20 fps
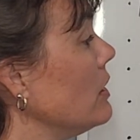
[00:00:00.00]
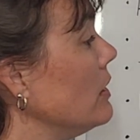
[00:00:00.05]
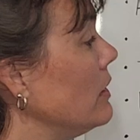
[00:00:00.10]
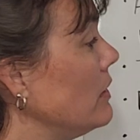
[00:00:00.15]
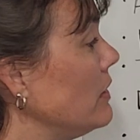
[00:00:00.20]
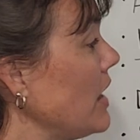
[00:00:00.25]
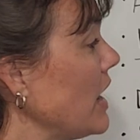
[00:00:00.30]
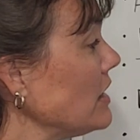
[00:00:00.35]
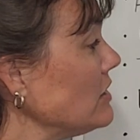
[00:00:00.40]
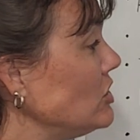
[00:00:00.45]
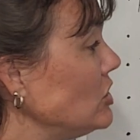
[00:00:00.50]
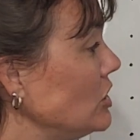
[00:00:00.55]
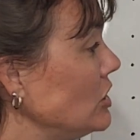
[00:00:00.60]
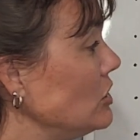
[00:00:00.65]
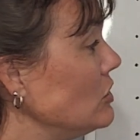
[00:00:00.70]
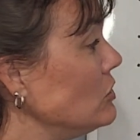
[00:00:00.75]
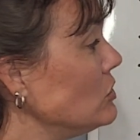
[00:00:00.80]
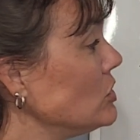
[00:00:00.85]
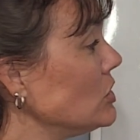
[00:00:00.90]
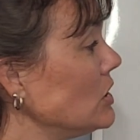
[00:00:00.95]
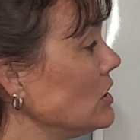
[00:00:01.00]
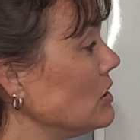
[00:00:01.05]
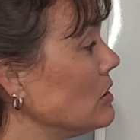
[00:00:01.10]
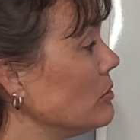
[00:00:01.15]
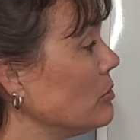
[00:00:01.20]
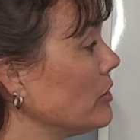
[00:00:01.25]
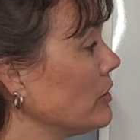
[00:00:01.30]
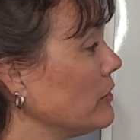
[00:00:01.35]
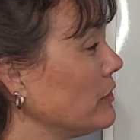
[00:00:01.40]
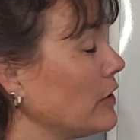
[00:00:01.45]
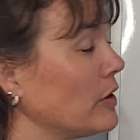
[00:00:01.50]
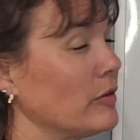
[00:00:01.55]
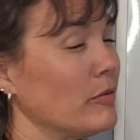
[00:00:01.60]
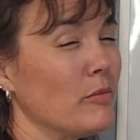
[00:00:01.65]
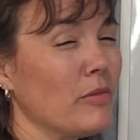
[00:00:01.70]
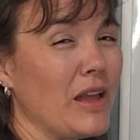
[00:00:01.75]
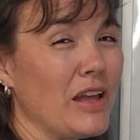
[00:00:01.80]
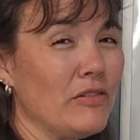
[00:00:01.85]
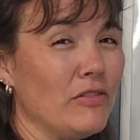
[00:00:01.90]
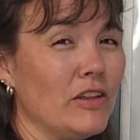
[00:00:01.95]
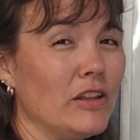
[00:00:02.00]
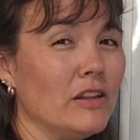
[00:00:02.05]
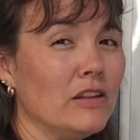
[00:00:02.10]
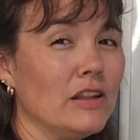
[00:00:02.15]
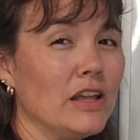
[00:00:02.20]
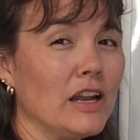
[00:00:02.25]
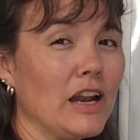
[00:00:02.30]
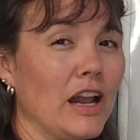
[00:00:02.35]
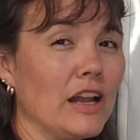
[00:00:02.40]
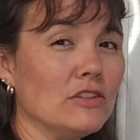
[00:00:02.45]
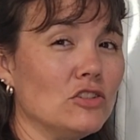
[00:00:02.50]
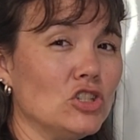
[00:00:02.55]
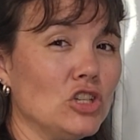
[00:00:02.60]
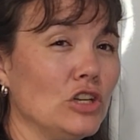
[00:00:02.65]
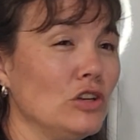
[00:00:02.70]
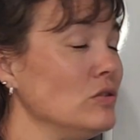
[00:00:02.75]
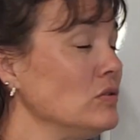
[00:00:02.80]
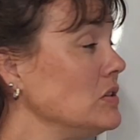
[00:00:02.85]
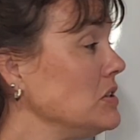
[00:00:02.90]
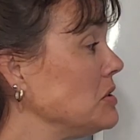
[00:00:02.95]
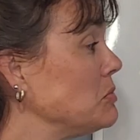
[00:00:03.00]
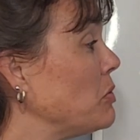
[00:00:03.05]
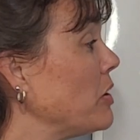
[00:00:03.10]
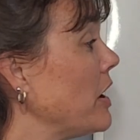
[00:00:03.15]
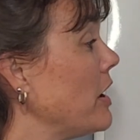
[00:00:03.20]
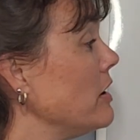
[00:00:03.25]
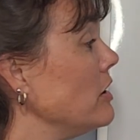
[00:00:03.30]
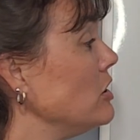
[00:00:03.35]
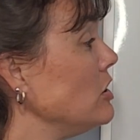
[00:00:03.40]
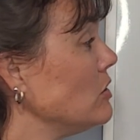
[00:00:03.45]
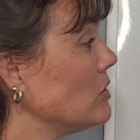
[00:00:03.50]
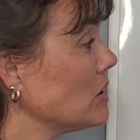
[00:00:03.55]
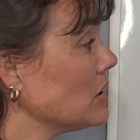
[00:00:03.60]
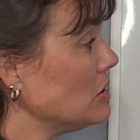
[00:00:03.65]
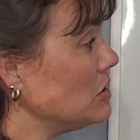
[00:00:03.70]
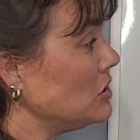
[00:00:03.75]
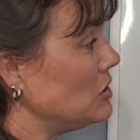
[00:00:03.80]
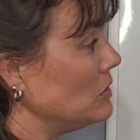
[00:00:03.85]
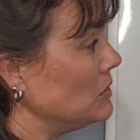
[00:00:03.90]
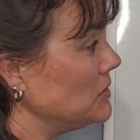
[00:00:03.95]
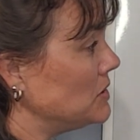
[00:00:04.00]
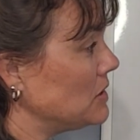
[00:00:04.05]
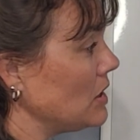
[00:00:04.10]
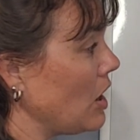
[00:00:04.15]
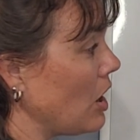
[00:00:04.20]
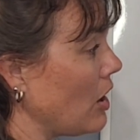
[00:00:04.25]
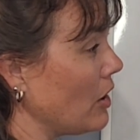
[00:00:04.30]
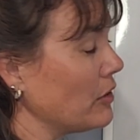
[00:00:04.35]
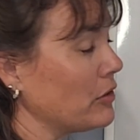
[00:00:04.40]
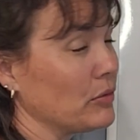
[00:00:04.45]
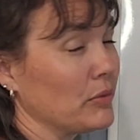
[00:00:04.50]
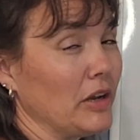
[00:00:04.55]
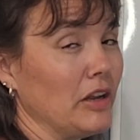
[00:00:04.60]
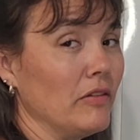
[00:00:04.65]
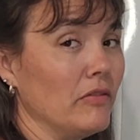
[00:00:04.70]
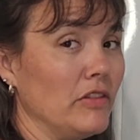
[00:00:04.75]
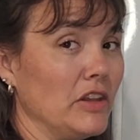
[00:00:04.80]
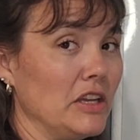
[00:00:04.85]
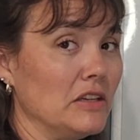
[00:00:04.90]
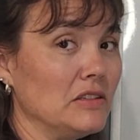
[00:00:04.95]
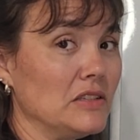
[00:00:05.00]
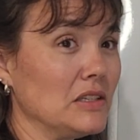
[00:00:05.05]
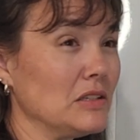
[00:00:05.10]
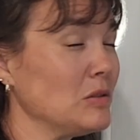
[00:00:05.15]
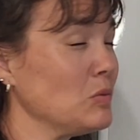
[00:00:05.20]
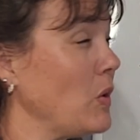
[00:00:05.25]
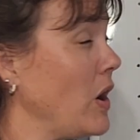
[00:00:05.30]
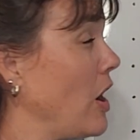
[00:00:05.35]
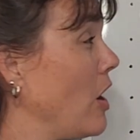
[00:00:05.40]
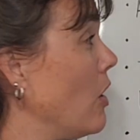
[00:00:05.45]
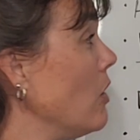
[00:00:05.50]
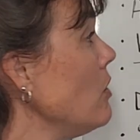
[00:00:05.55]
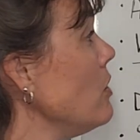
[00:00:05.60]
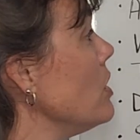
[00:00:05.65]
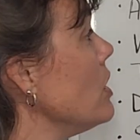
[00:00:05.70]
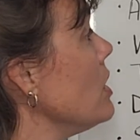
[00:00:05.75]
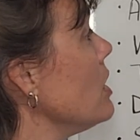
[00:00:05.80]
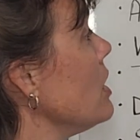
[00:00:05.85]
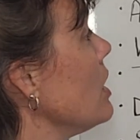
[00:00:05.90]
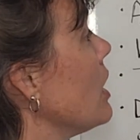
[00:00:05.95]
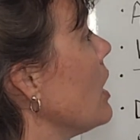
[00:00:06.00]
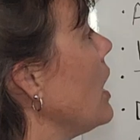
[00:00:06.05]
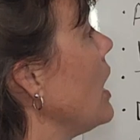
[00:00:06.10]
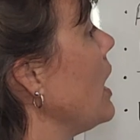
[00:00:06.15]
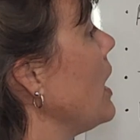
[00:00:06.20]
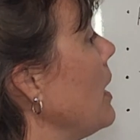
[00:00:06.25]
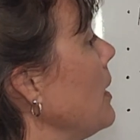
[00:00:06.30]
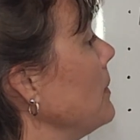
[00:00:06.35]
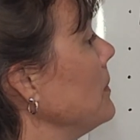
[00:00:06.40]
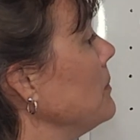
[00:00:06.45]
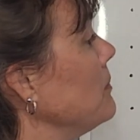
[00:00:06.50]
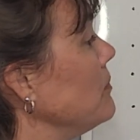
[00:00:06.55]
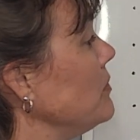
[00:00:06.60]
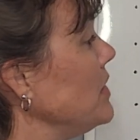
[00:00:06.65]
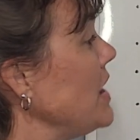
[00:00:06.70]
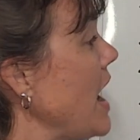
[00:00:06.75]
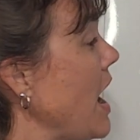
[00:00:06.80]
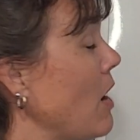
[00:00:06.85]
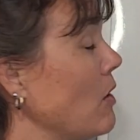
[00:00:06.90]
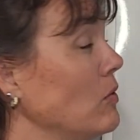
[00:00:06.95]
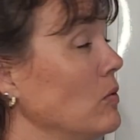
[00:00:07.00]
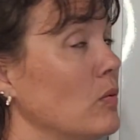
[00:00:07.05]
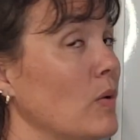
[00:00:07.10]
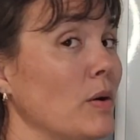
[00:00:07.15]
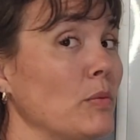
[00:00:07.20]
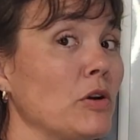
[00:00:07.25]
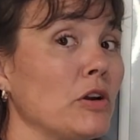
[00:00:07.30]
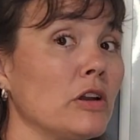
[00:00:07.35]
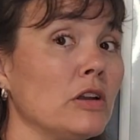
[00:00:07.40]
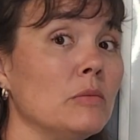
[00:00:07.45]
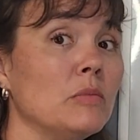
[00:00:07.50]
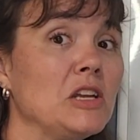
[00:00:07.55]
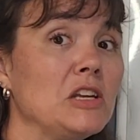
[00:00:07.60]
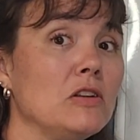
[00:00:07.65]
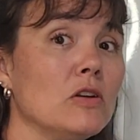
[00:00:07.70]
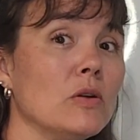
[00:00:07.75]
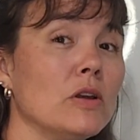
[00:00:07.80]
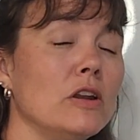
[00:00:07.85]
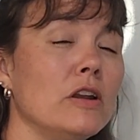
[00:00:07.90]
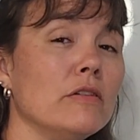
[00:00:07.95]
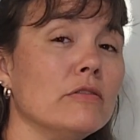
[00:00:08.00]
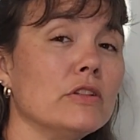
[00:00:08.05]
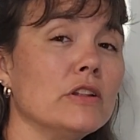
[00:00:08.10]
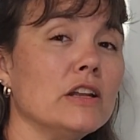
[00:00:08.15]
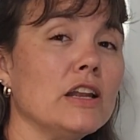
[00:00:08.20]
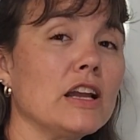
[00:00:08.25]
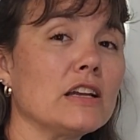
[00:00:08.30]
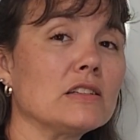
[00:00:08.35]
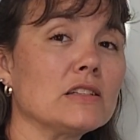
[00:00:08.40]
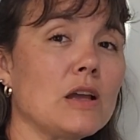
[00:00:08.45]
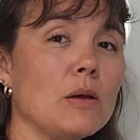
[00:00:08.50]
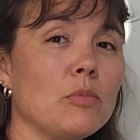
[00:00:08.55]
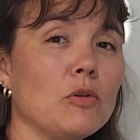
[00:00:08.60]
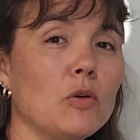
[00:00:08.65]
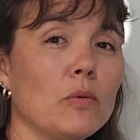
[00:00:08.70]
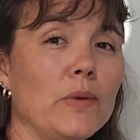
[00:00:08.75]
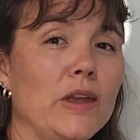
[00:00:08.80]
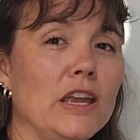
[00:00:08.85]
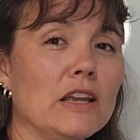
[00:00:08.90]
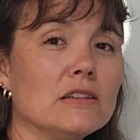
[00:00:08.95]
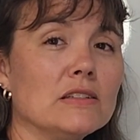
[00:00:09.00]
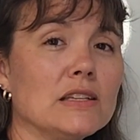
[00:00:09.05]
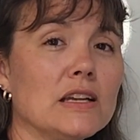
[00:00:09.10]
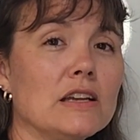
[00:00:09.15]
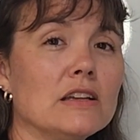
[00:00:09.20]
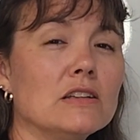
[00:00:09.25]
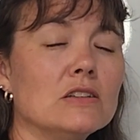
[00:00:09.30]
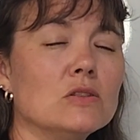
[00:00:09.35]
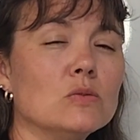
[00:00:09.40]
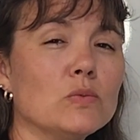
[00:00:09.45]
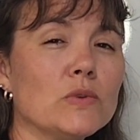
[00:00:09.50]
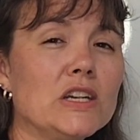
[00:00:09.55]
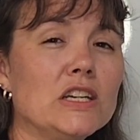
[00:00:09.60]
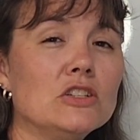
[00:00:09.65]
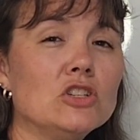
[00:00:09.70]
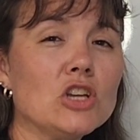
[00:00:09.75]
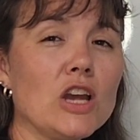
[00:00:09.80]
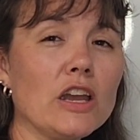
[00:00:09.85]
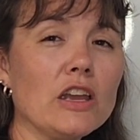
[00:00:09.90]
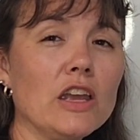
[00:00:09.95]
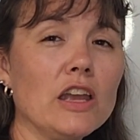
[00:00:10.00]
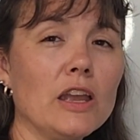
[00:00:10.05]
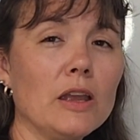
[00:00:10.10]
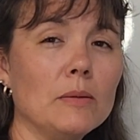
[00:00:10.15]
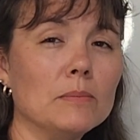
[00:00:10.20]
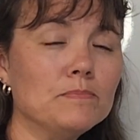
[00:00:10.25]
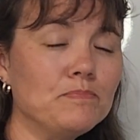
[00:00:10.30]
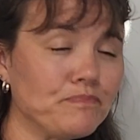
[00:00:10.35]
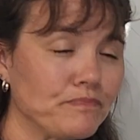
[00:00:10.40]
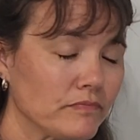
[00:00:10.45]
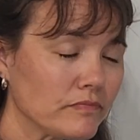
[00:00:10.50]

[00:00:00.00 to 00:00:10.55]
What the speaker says: that's usually the preferred method that I choose, but you can use all three of these as well. Now, what we're going to be doing over the next couple of weeks is rechecking